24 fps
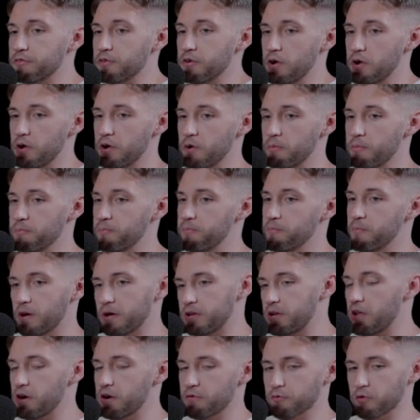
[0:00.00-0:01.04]
from
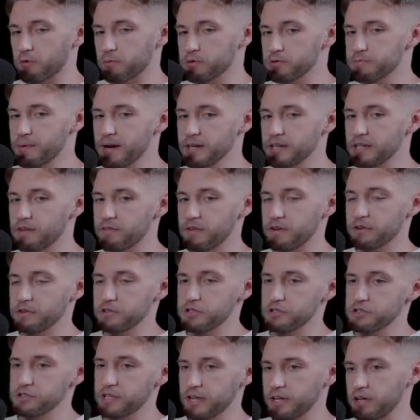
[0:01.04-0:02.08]
an uninformed perspective and you're
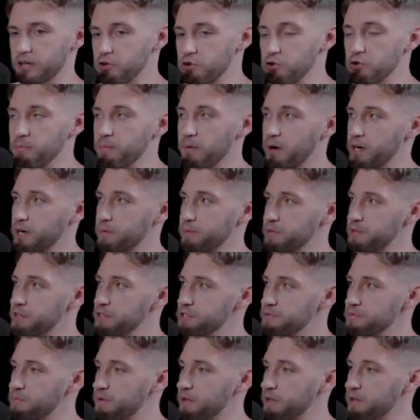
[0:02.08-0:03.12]
just like a new market
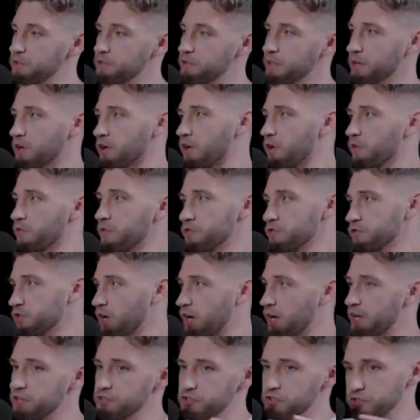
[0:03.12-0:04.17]
participant, you're like, oh, this
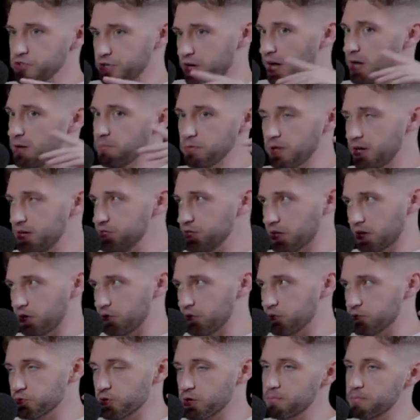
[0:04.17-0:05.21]
guy is just capitalizing on a
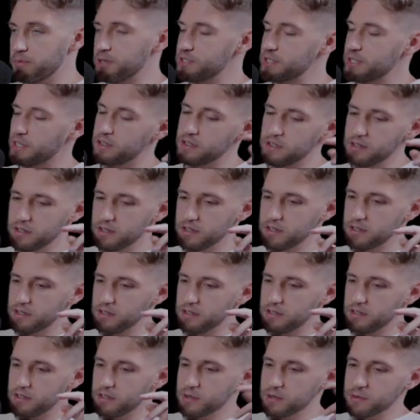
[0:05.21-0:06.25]
new trend. But it's like,
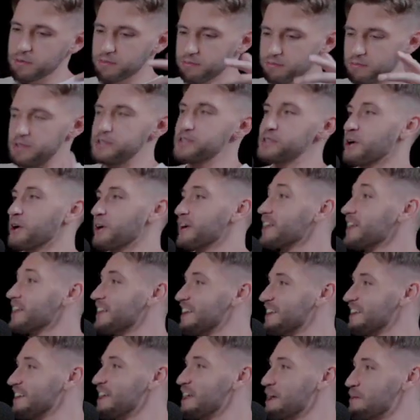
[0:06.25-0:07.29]
we started
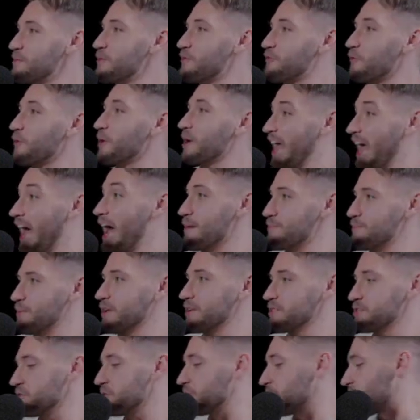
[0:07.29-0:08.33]
before it
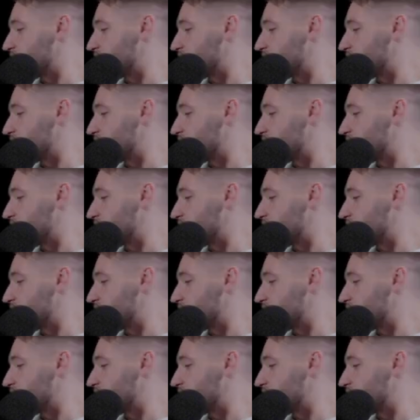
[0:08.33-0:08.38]
happened. You know